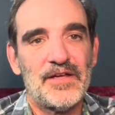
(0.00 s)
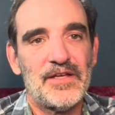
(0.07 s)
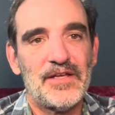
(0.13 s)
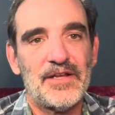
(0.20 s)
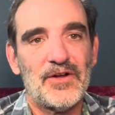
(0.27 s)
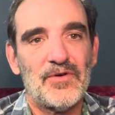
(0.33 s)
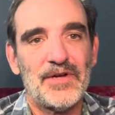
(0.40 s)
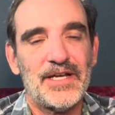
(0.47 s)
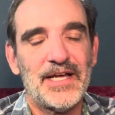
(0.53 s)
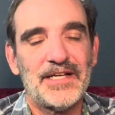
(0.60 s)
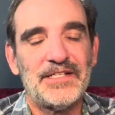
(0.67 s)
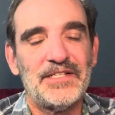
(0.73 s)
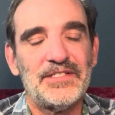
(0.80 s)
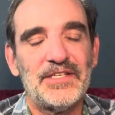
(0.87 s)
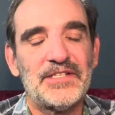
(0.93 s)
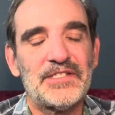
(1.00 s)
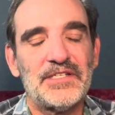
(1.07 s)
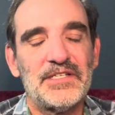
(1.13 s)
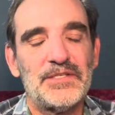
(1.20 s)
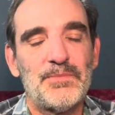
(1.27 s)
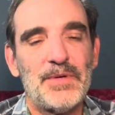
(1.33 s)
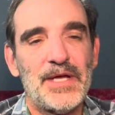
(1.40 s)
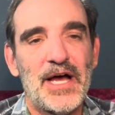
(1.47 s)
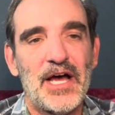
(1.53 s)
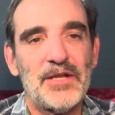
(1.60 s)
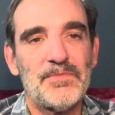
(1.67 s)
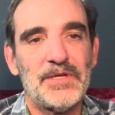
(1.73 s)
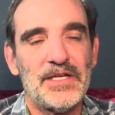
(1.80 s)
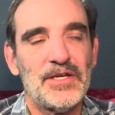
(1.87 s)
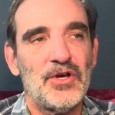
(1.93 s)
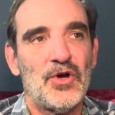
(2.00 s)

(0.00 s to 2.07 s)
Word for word: you know, in 1960s beyond me.